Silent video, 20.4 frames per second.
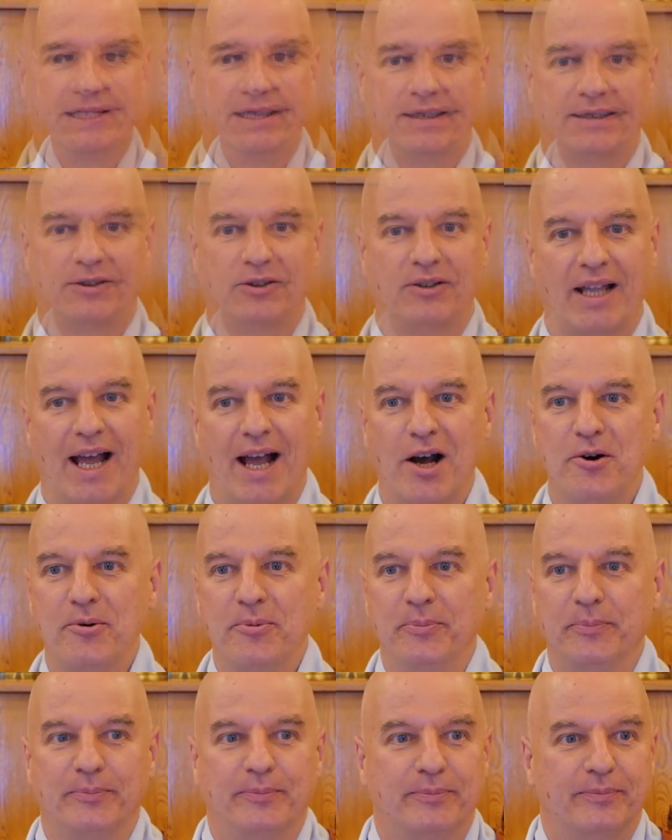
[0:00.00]
So now,
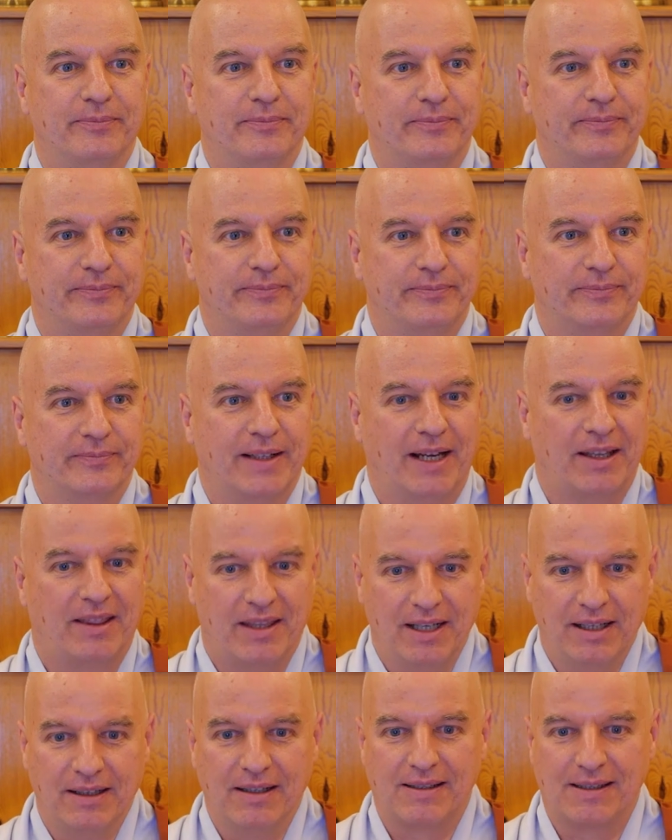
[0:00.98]
I
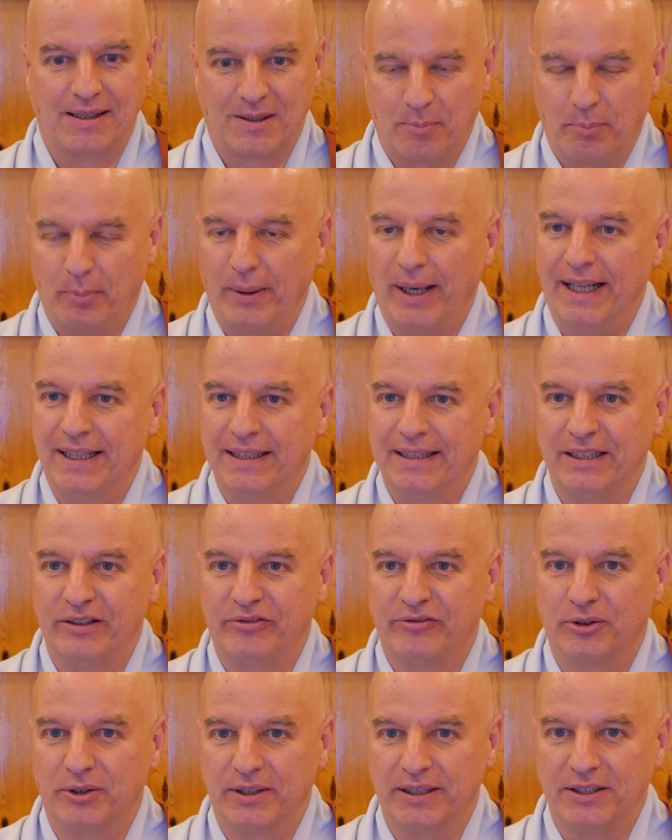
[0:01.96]
think this is plenty
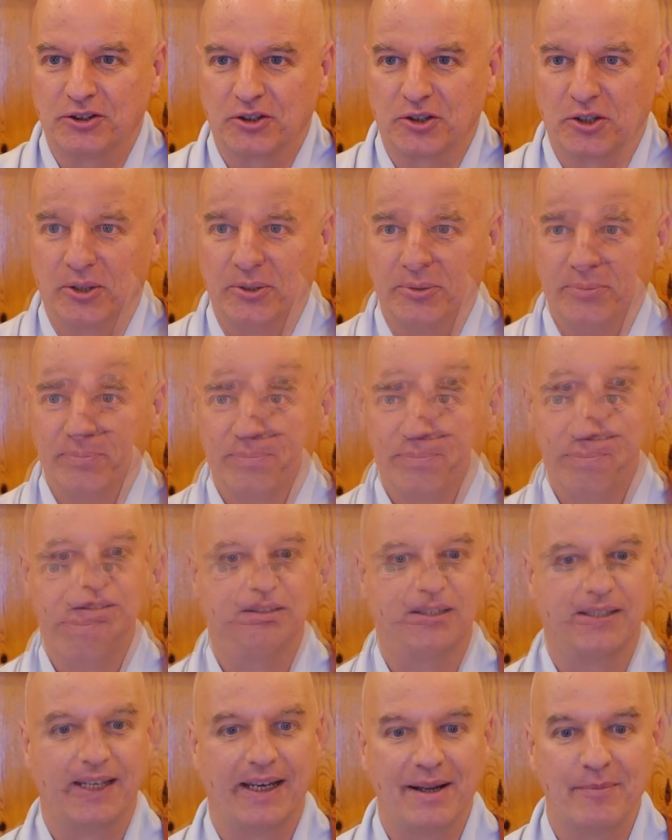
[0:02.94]
for intro.
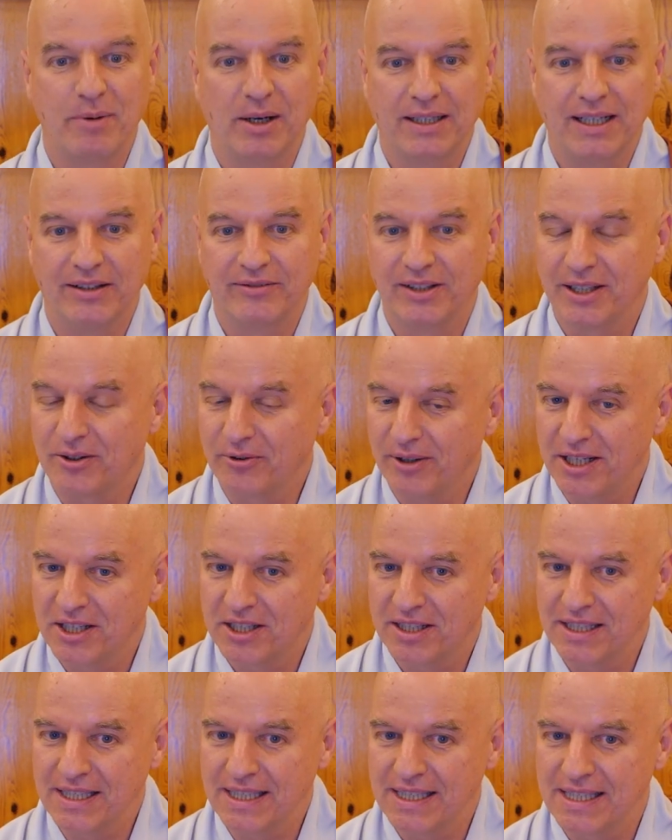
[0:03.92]
Does anybody have any
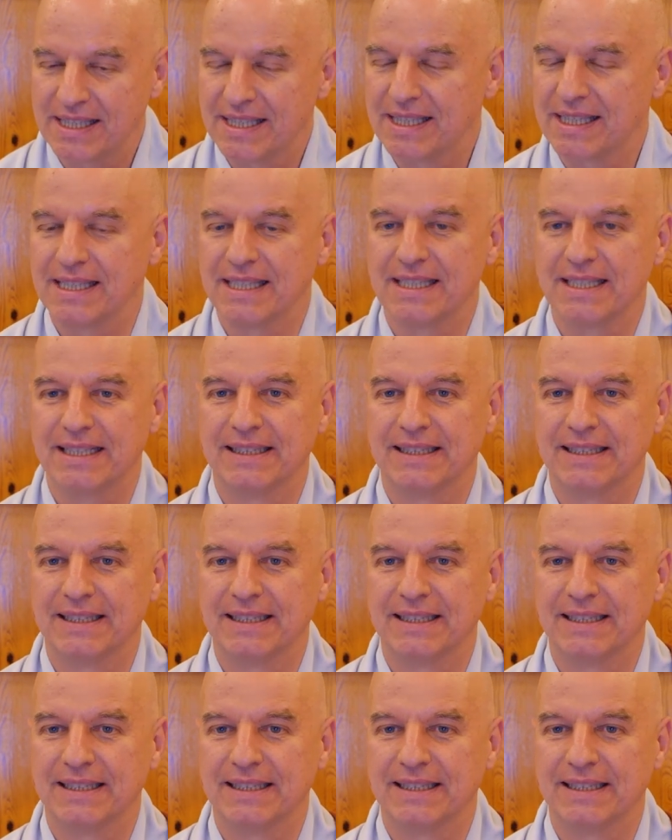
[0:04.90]
questions?